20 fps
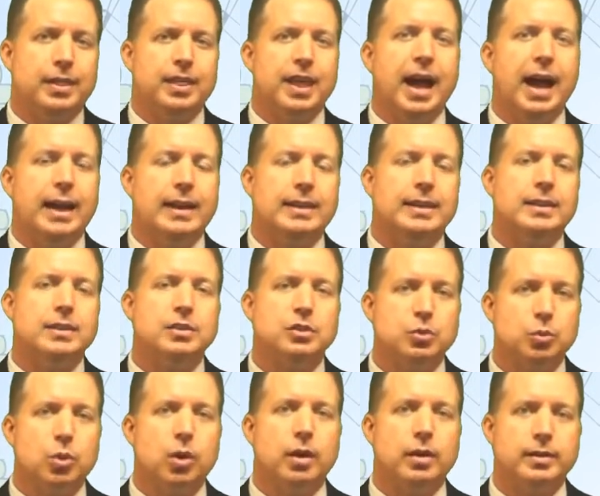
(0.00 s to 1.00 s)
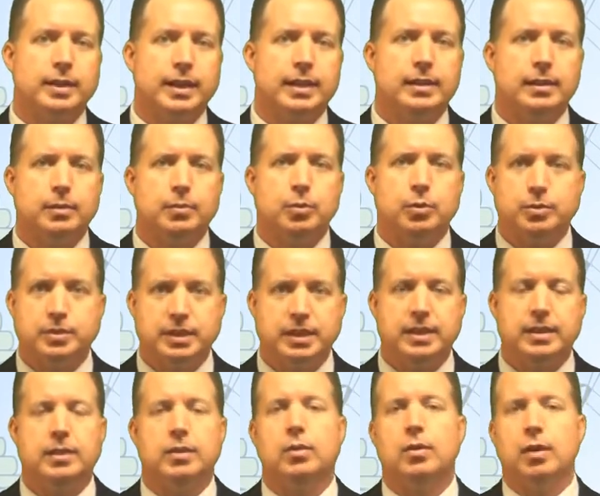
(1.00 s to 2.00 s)
that into our daily
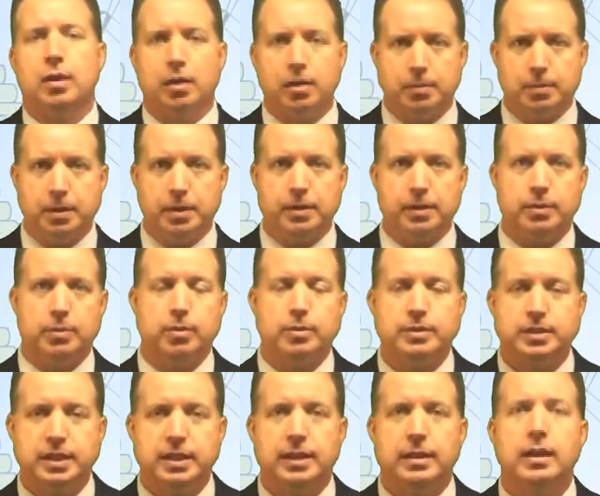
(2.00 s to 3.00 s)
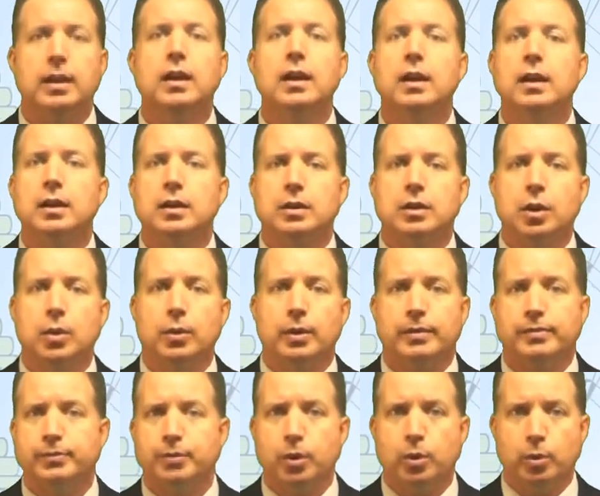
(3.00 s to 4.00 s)
routine or our monthly routine going
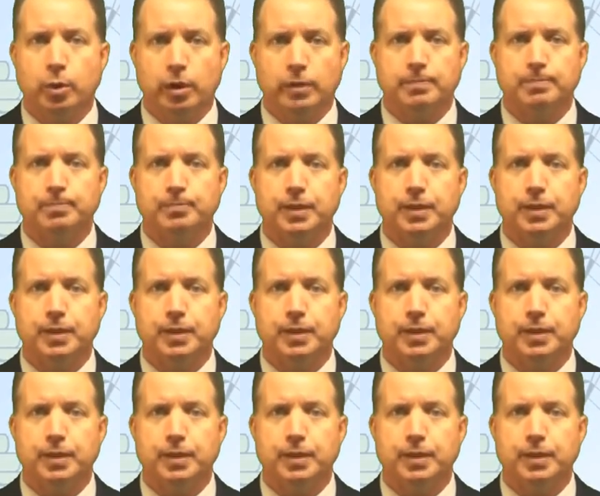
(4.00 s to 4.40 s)
forward.